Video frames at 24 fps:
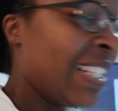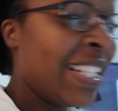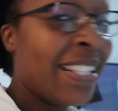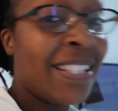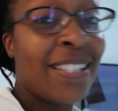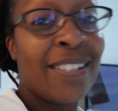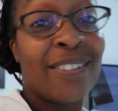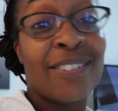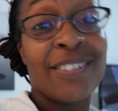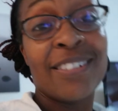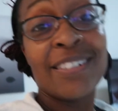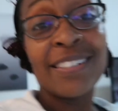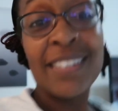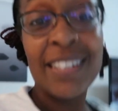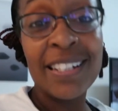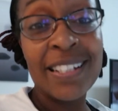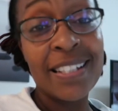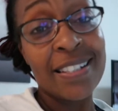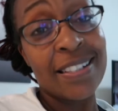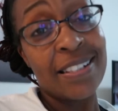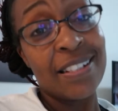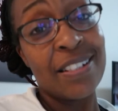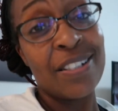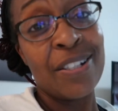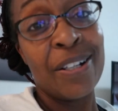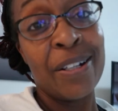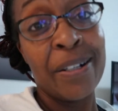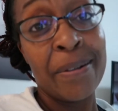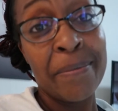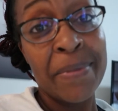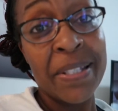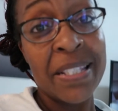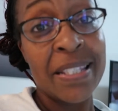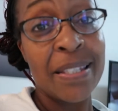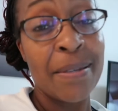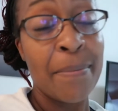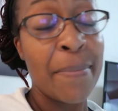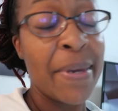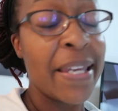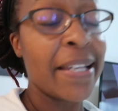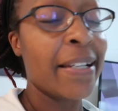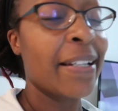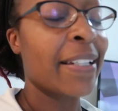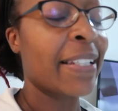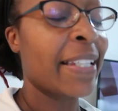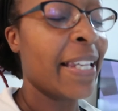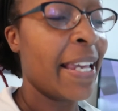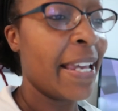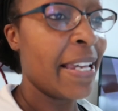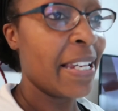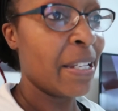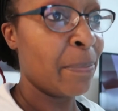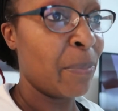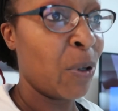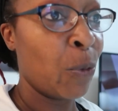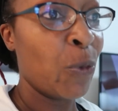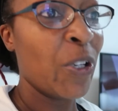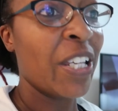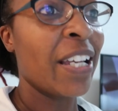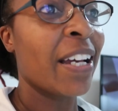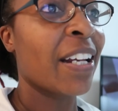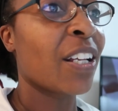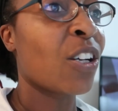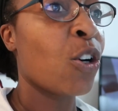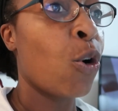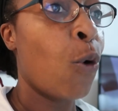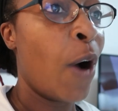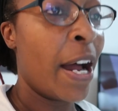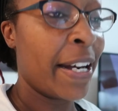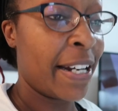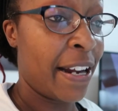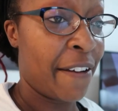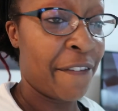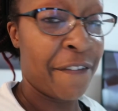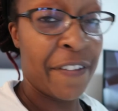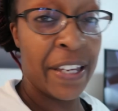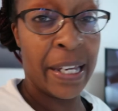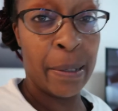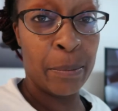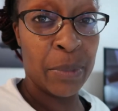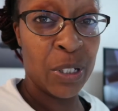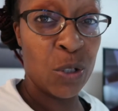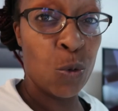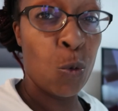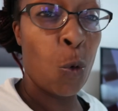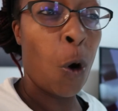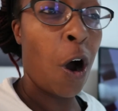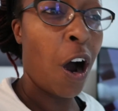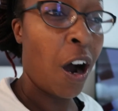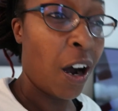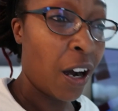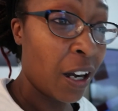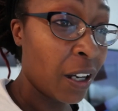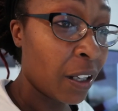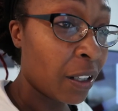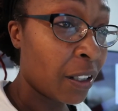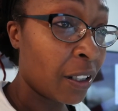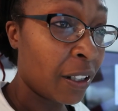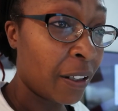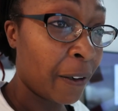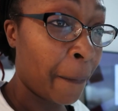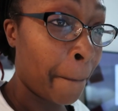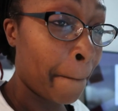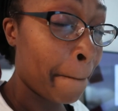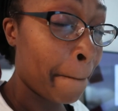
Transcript: So G is determined to make a cake, but we gotta go on our family walk.